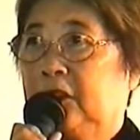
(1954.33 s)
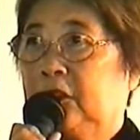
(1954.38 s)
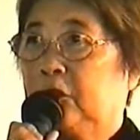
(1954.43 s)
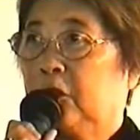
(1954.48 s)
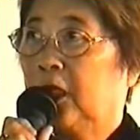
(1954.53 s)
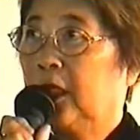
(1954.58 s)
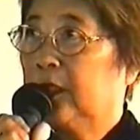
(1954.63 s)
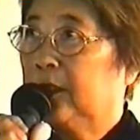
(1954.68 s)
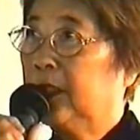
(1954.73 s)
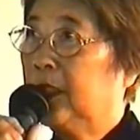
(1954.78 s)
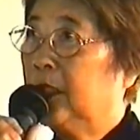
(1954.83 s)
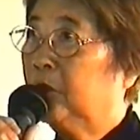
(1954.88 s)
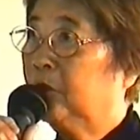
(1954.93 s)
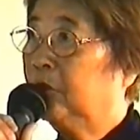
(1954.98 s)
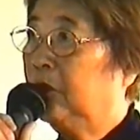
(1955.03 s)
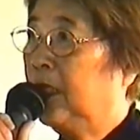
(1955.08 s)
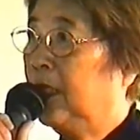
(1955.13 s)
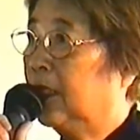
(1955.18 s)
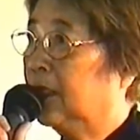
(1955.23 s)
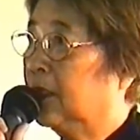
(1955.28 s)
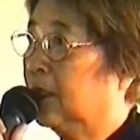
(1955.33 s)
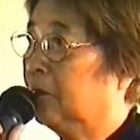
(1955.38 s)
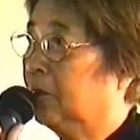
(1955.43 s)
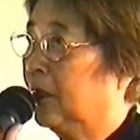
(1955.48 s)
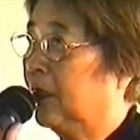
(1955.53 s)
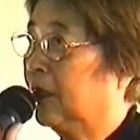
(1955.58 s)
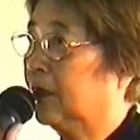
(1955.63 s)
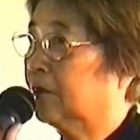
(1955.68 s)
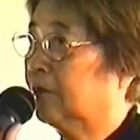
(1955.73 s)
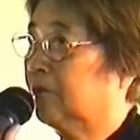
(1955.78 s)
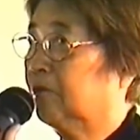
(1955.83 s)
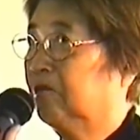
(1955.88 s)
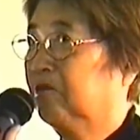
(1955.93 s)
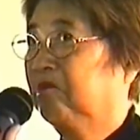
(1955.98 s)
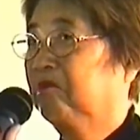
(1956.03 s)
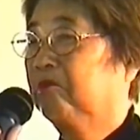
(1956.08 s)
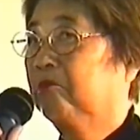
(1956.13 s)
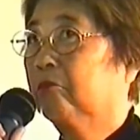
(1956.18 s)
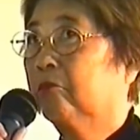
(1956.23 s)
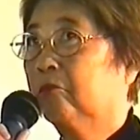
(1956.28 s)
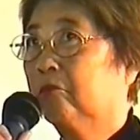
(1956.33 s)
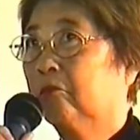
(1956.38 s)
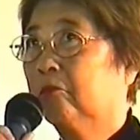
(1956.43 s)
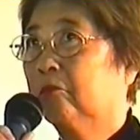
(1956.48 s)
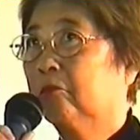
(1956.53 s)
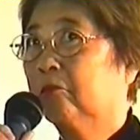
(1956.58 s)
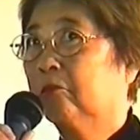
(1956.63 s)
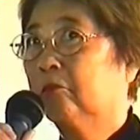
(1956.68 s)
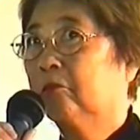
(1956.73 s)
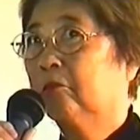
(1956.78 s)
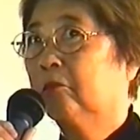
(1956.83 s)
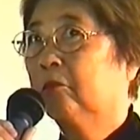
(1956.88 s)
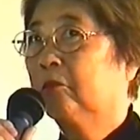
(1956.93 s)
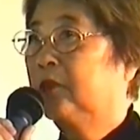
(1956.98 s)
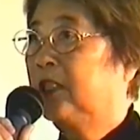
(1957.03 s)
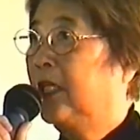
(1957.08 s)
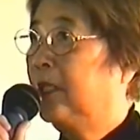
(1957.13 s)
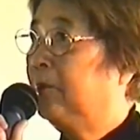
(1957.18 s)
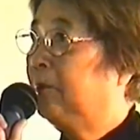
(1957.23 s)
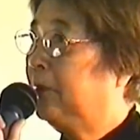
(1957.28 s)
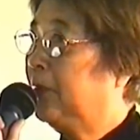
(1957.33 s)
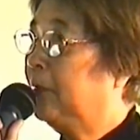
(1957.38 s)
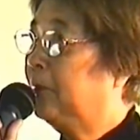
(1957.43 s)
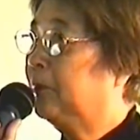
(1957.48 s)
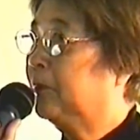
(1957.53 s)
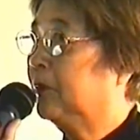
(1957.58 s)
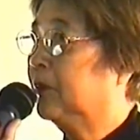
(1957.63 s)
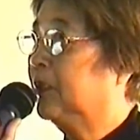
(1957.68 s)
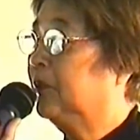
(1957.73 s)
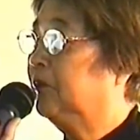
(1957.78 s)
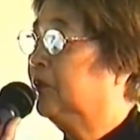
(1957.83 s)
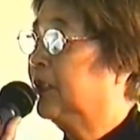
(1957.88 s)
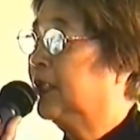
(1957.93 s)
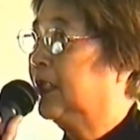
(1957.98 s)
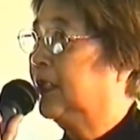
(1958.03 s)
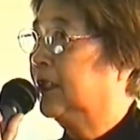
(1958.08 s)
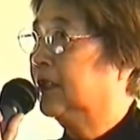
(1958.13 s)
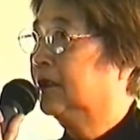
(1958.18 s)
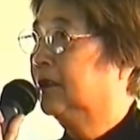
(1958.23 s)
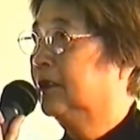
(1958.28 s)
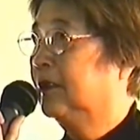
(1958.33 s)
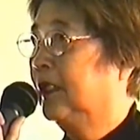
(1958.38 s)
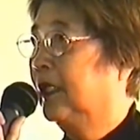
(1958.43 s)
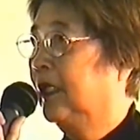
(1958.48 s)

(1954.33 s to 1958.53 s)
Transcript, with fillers: So I think we had about 10 people living in a,